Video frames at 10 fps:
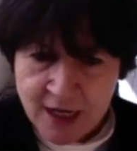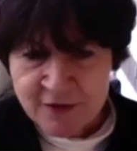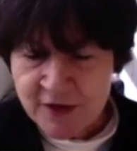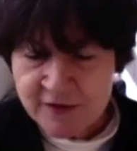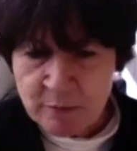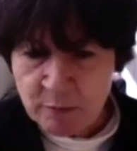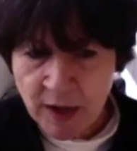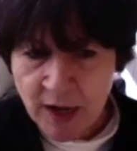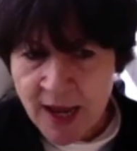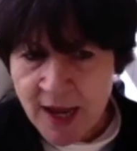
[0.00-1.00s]
There's a
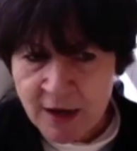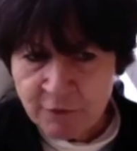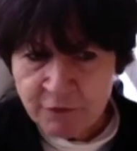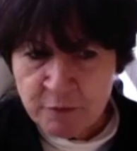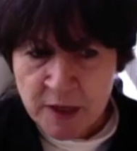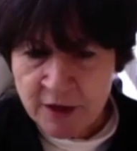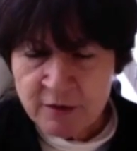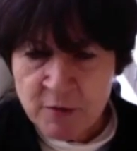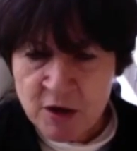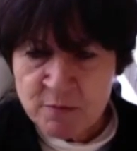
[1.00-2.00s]
play for me at the
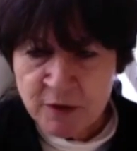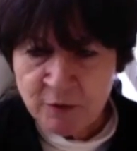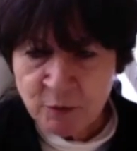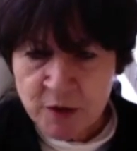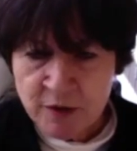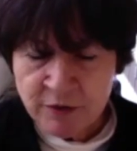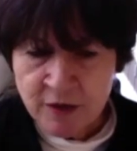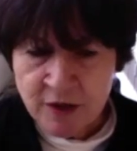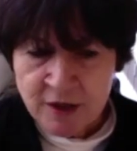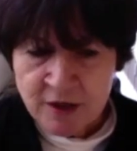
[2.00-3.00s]
moment with
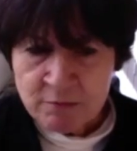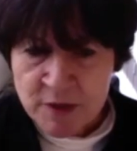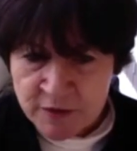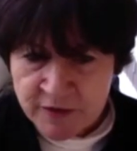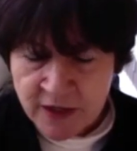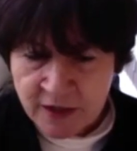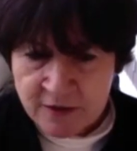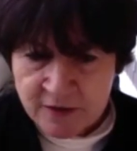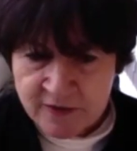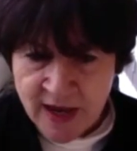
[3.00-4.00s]
music
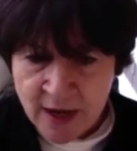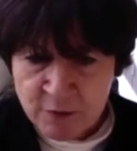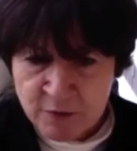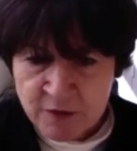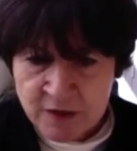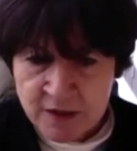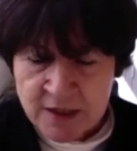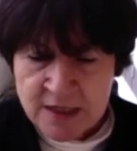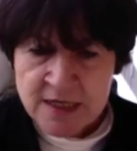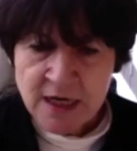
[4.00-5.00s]
and sound,
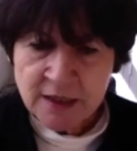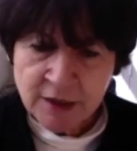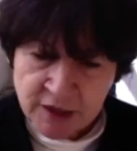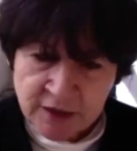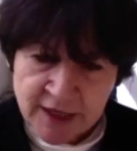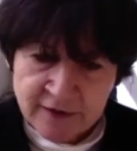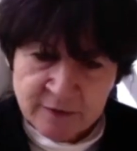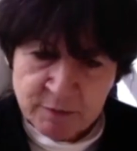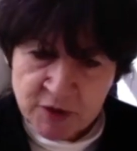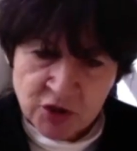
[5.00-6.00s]
and I think the
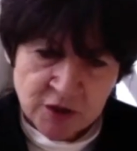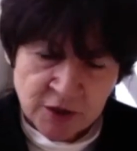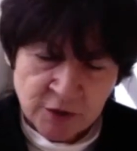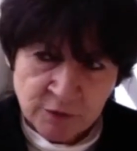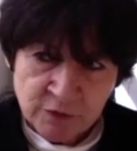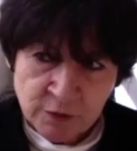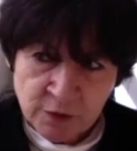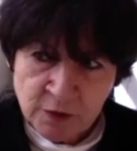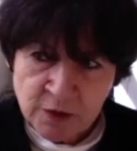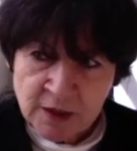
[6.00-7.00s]
exhibition you
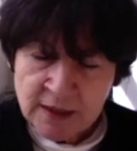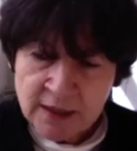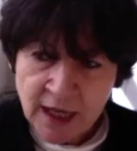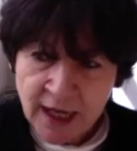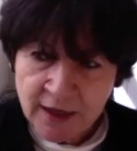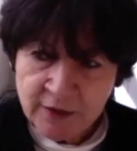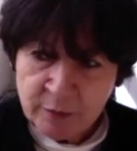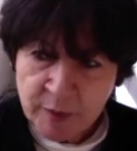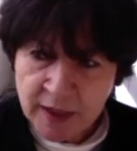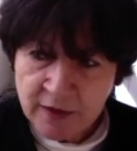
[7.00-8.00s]
saw had a
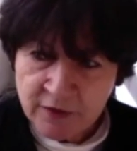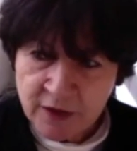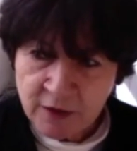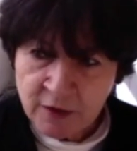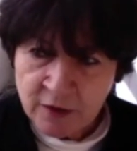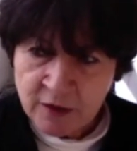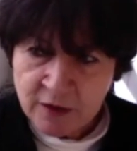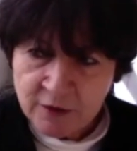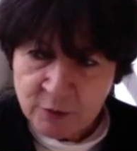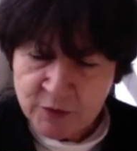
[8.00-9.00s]
painting
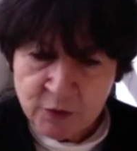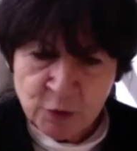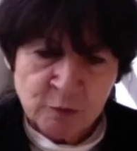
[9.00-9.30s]
that was called